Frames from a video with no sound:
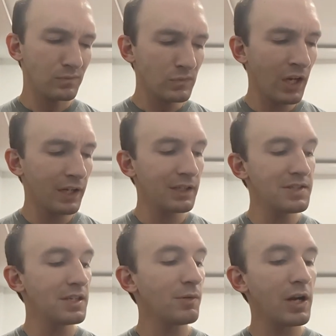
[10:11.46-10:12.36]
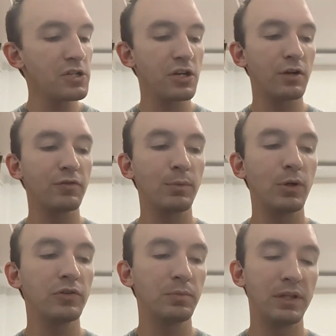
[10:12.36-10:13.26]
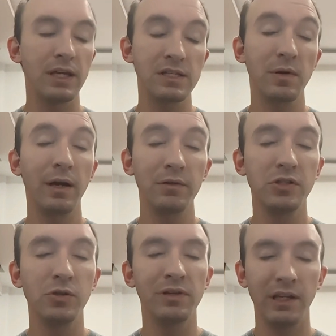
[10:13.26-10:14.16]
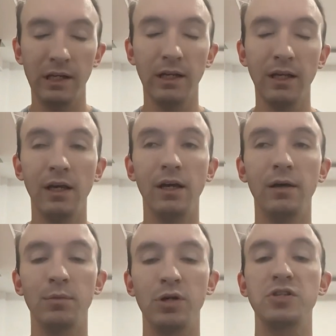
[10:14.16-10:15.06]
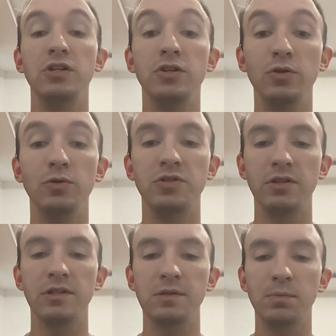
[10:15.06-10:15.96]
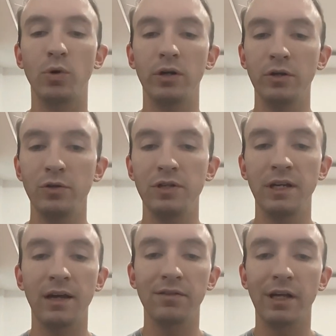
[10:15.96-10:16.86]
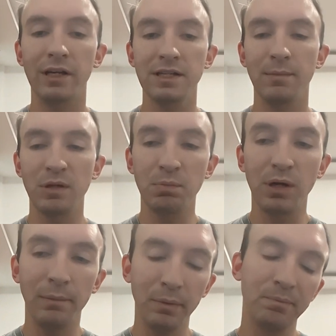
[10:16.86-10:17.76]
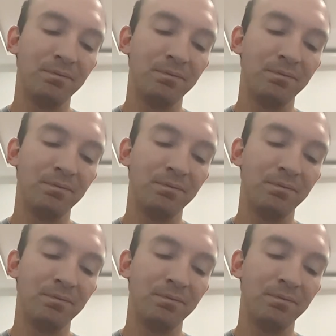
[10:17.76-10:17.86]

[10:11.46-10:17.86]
I can see rationale for both, but that's what I would do with a person new to the sport who didn't have a lot of time to prep.